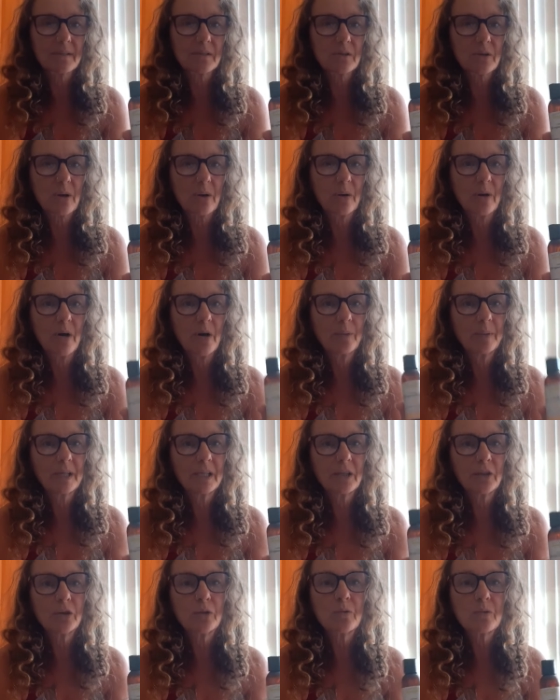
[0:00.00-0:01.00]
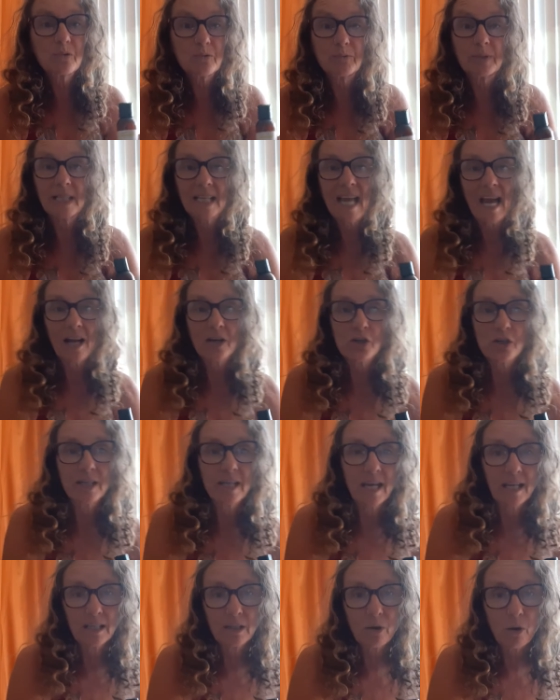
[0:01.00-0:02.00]
So we can use really actually
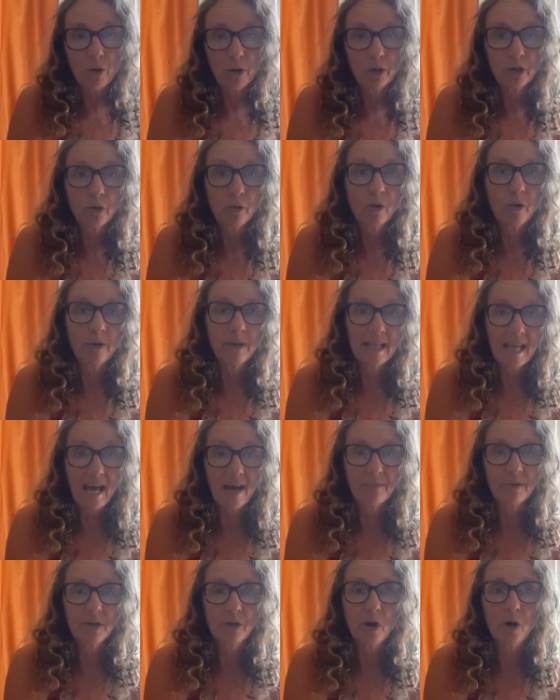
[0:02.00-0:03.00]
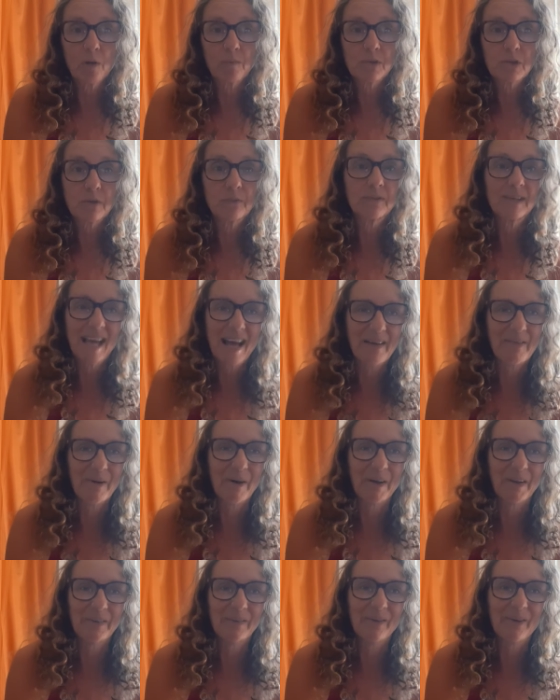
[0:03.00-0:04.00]
any oil you already have at home. So if you have
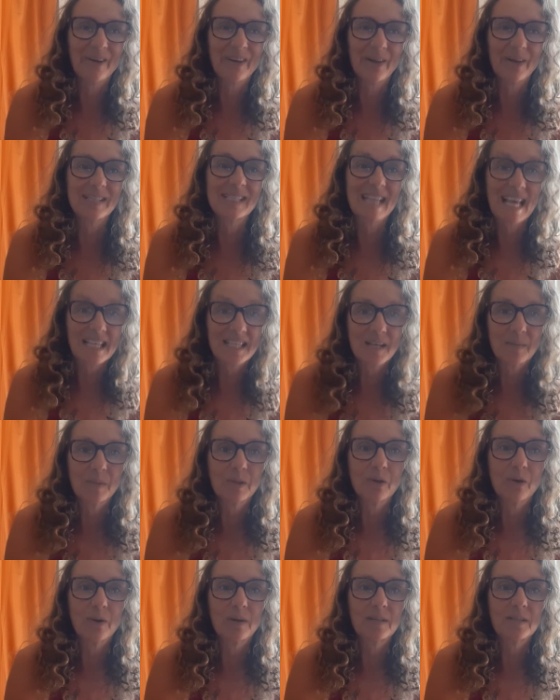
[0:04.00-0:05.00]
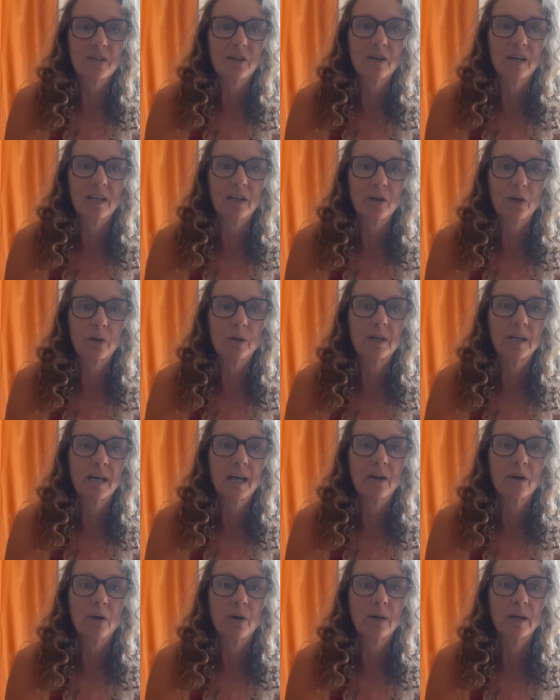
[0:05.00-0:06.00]
olive oil or sesame oil is great,
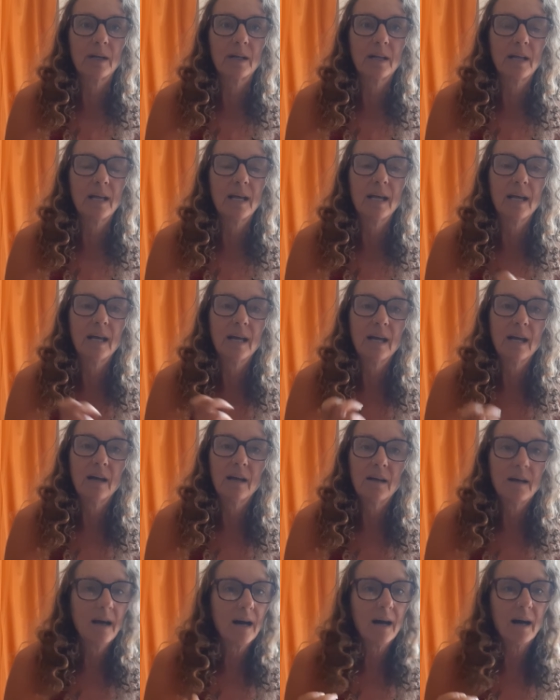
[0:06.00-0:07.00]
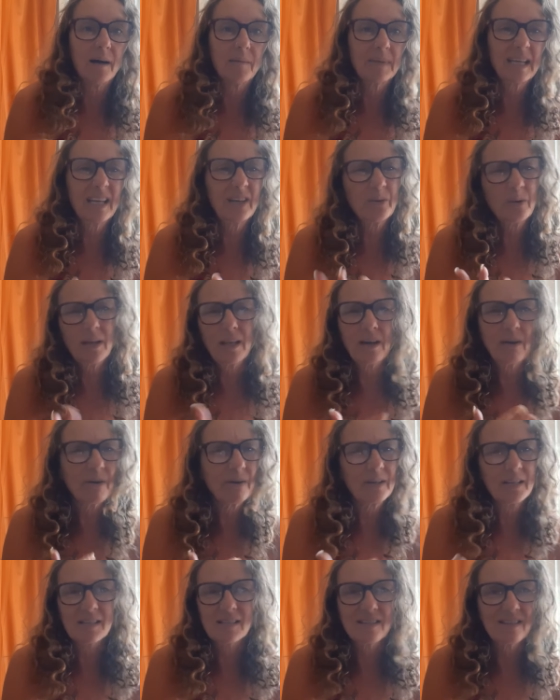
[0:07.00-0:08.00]
coconut oil. Canola
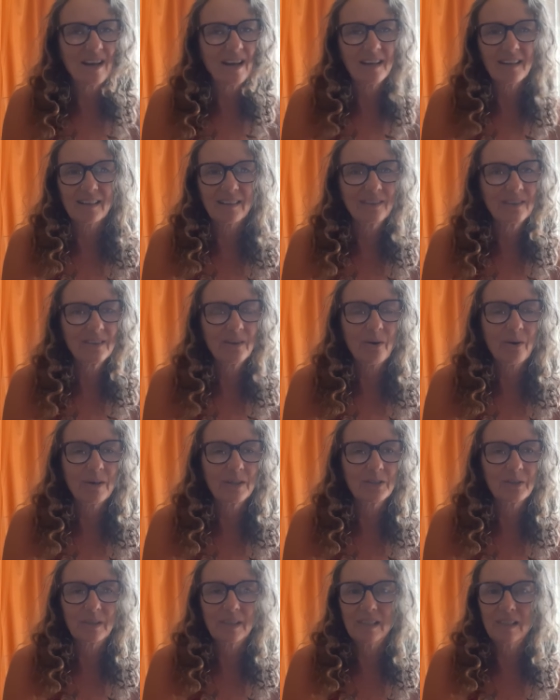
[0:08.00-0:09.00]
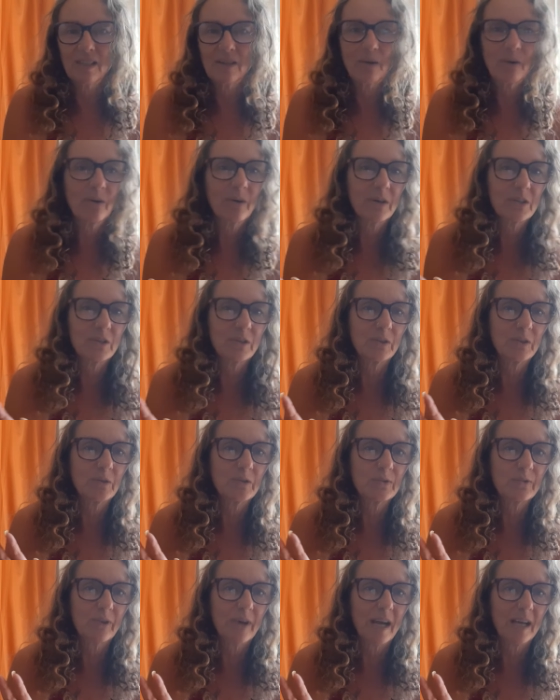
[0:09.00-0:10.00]
oil is not a good oil to eat or to
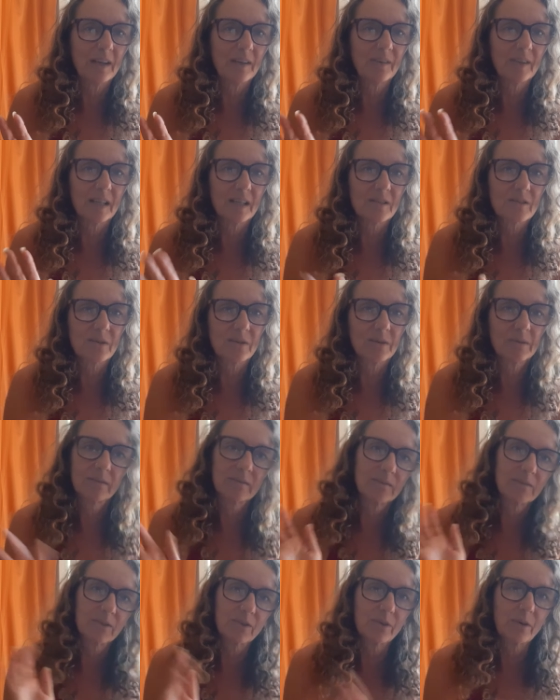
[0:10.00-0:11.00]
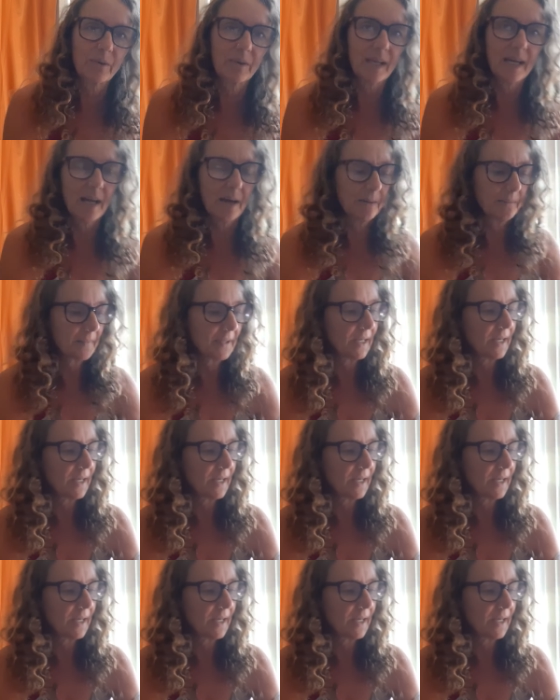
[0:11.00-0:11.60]
use for anything, so throw that out.